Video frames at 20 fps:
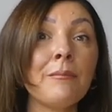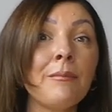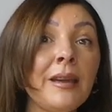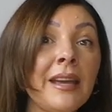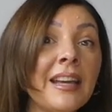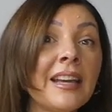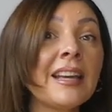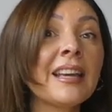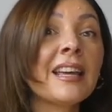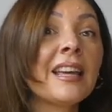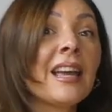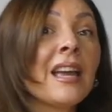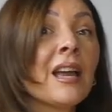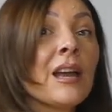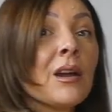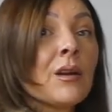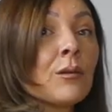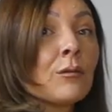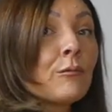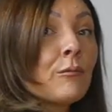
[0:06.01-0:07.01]
big
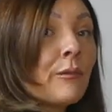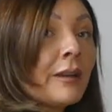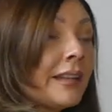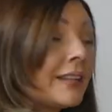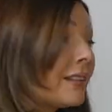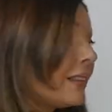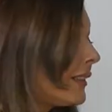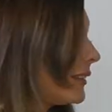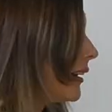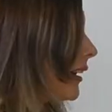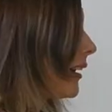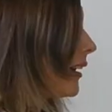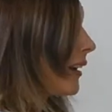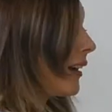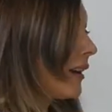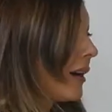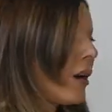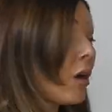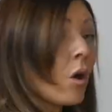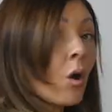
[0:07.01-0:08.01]
winter
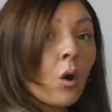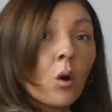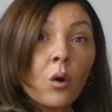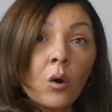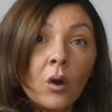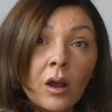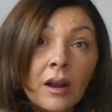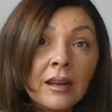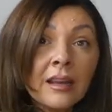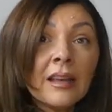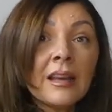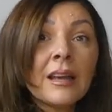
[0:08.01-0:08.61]
haul